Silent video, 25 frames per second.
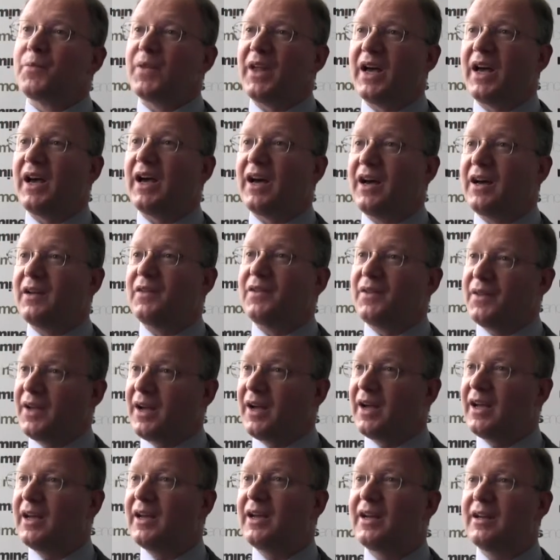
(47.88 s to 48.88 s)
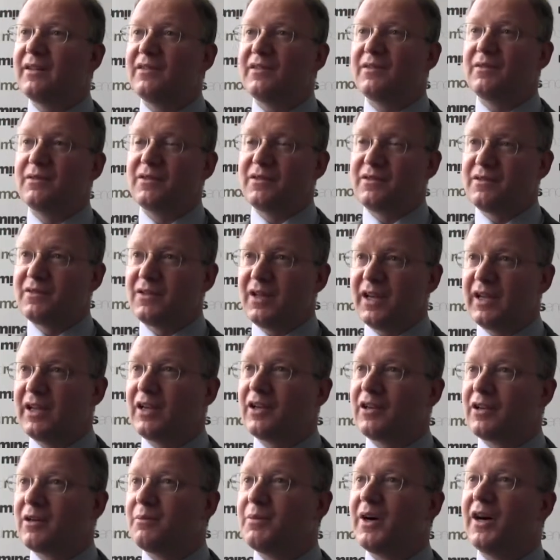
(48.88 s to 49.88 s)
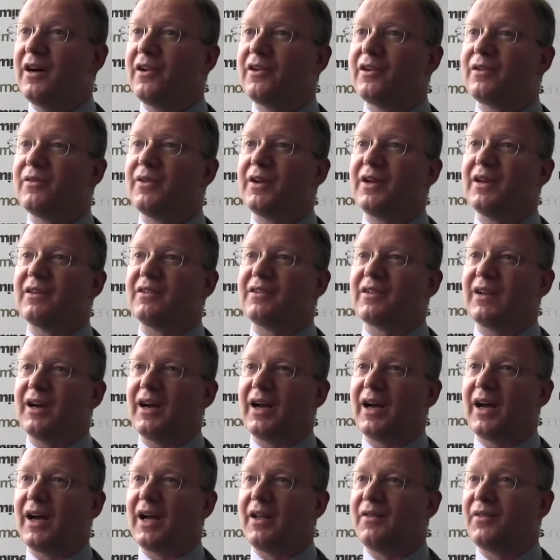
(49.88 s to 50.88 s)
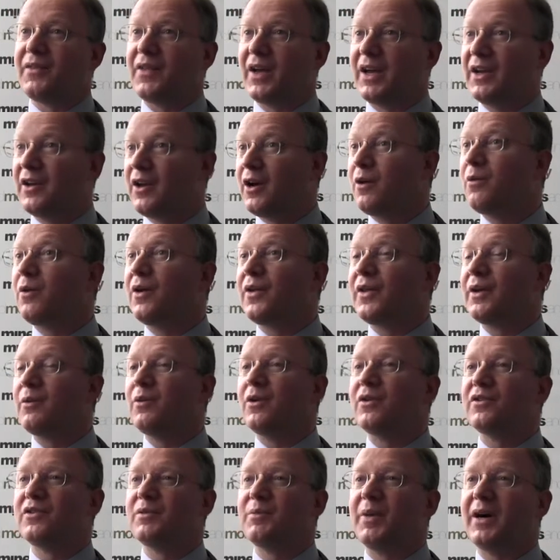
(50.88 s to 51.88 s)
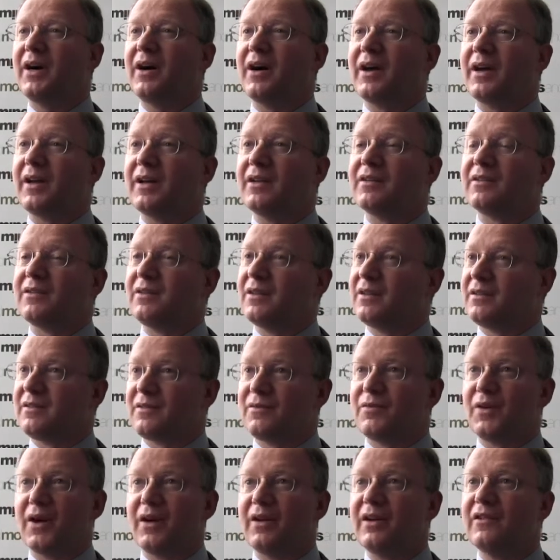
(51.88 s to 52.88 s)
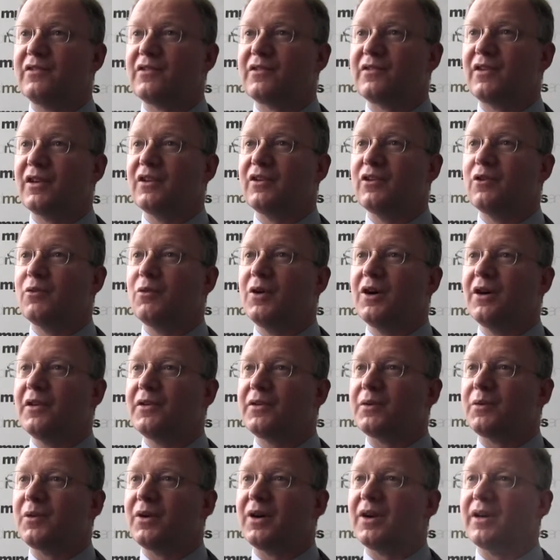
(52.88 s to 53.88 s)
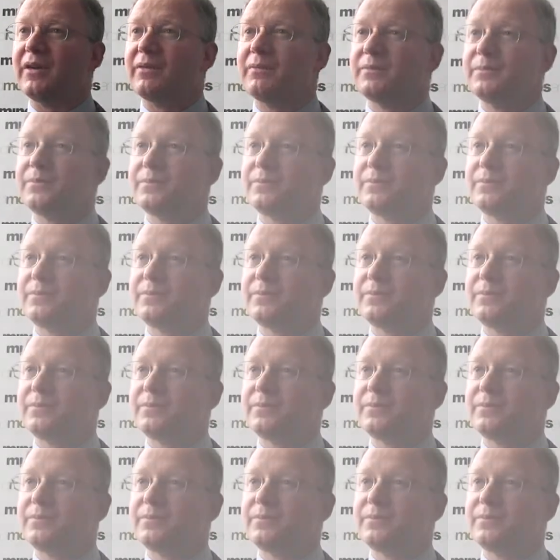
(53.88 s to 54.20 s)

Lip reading: They're here taking command of it, and they know what they want to buy. It's a very interesting new world that we're in.